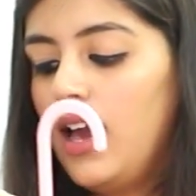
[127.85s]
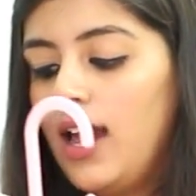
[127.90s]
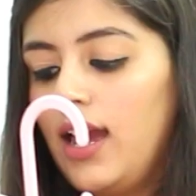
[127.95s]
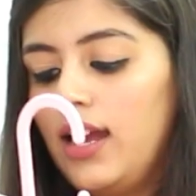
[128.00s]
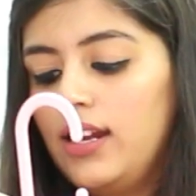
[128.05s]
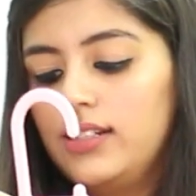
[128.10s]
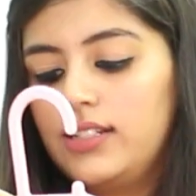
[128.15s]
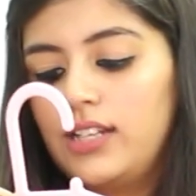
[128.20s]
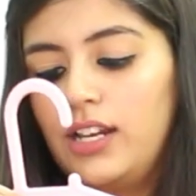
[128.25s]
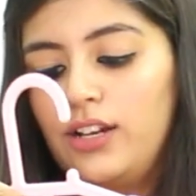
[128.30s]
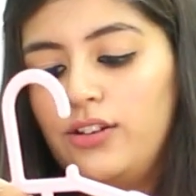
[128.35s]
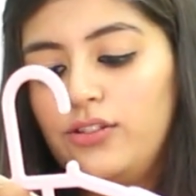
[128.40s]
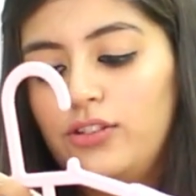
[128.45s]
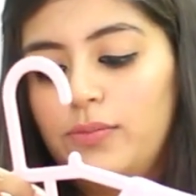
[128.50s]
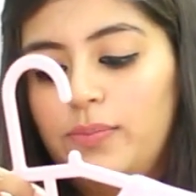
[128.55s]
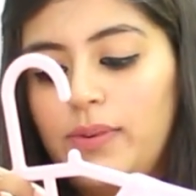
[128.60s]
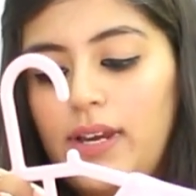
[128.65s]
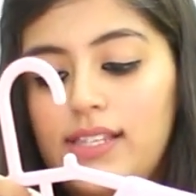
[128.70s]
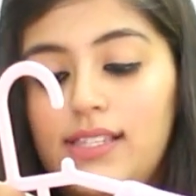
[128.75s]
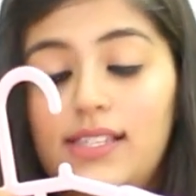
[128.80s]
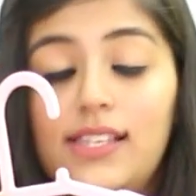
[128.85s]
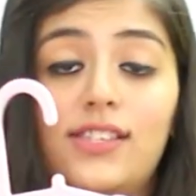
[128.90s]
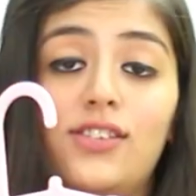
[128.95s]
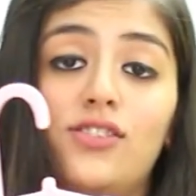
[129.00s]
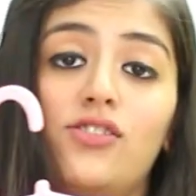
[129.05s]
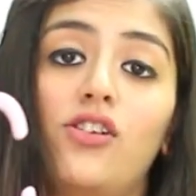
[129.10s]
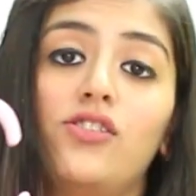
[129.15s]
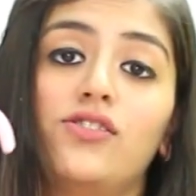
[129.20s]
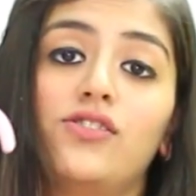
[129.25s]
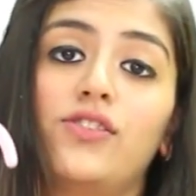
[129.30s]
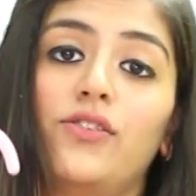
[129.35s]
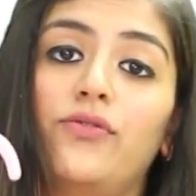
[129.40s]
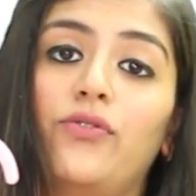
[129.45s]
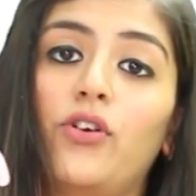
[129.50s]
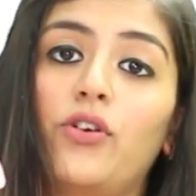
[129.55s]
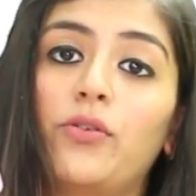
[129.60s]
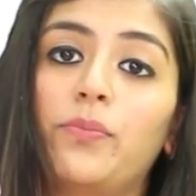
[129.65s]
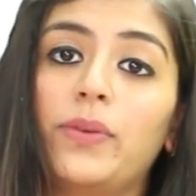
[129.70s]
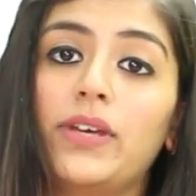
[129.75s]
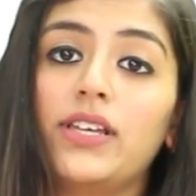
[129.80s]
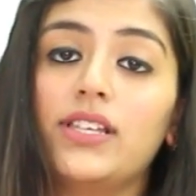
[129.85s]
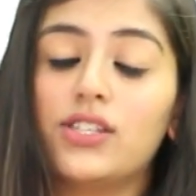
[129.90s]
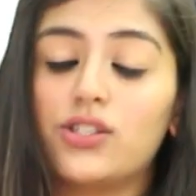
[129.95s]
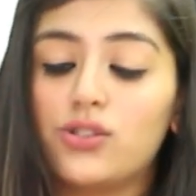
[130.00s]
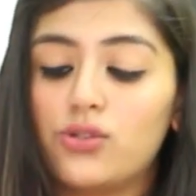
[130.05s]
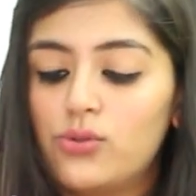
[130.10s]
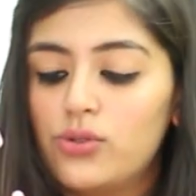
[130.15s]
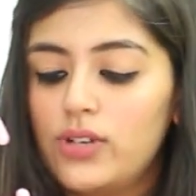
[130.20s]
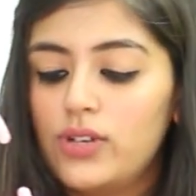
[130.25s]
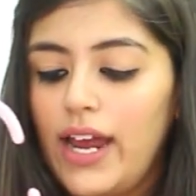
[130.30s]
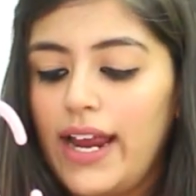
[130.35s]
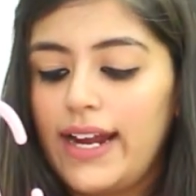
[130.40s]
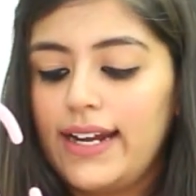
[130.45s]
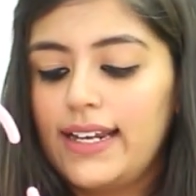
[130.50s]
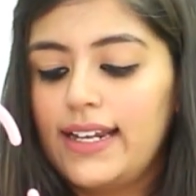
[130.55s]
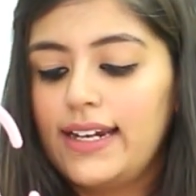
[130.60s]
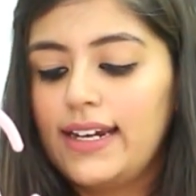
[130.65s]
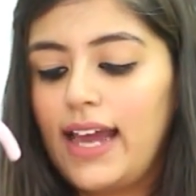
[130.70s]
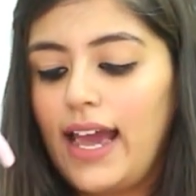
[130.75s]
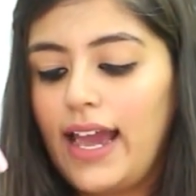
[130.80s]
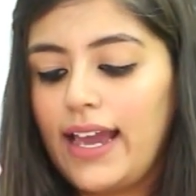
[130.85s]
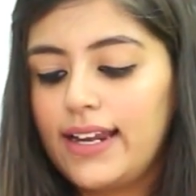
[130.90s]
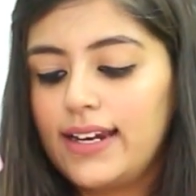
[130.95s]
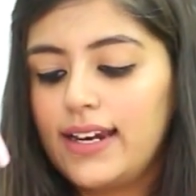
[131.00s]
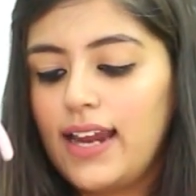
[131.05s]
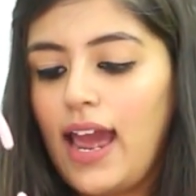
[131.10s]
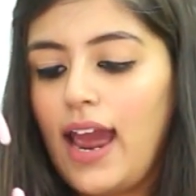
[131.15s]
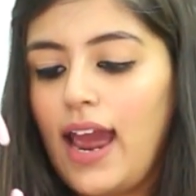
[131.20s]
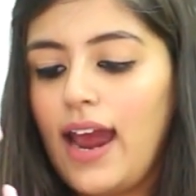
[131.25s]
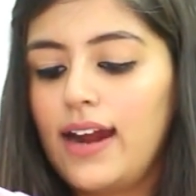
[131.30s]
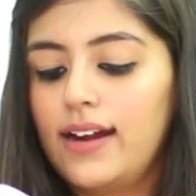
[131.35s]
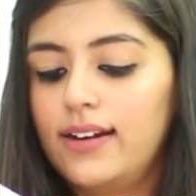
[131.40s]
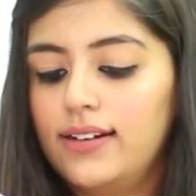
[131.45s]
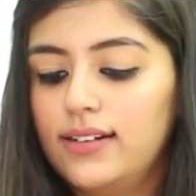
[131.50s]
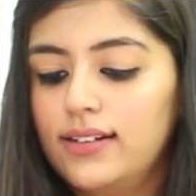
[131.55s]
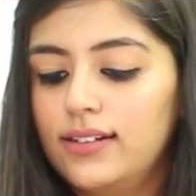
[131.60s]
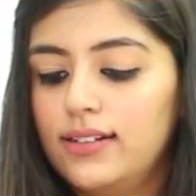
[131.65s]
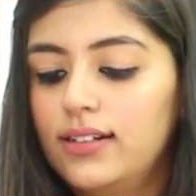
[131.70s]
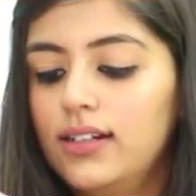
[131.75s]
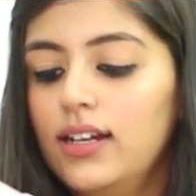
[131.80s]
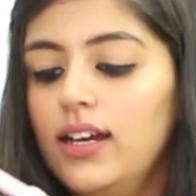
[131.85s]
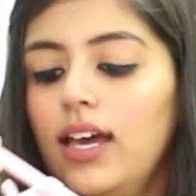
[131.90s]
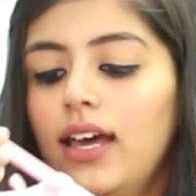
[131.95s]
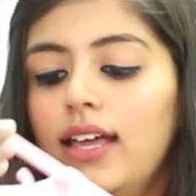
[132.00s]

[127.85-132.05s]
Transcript: I'll tell you the price this is also for rupees 299 and uh,